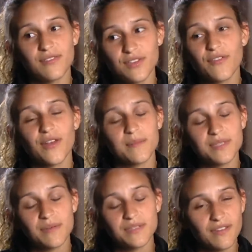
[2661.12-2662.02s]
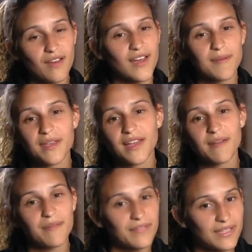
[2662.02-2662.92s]
if Chef Ramsay was not coming,
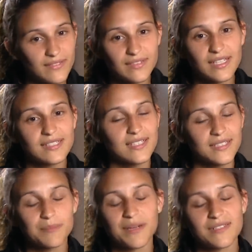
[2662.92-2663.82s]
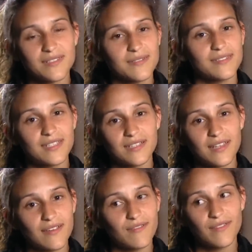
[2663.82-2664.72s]
I would have given it 6 months to
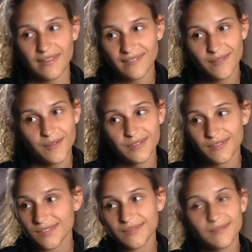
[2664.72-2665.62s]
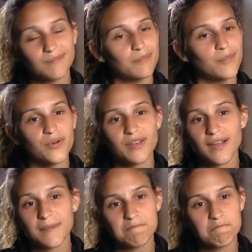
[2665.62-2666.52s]
live and or just board
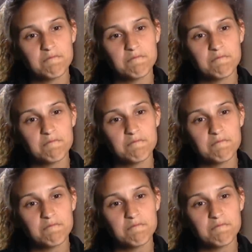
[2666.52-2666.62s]
it up.